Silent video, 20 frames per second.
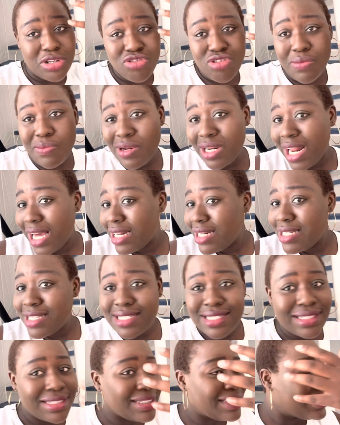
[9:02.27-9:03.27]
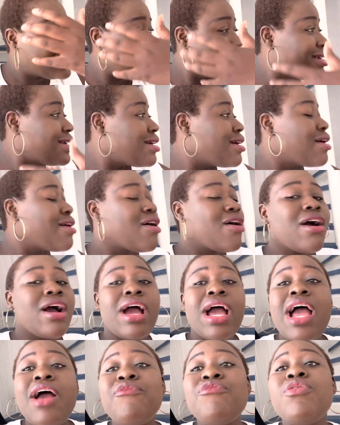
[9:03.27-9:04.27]
be dripping like this.
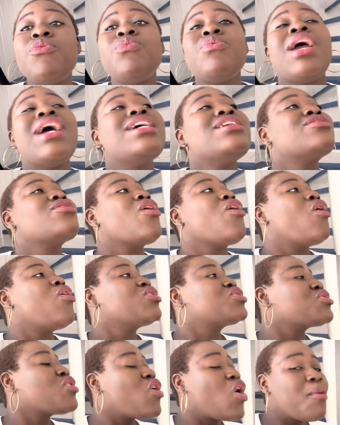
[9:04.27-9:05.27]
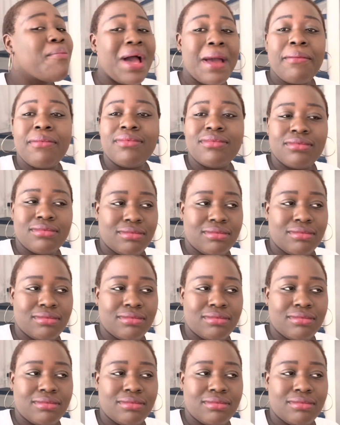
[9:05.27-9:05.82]
Everywhere is hot. Oh my.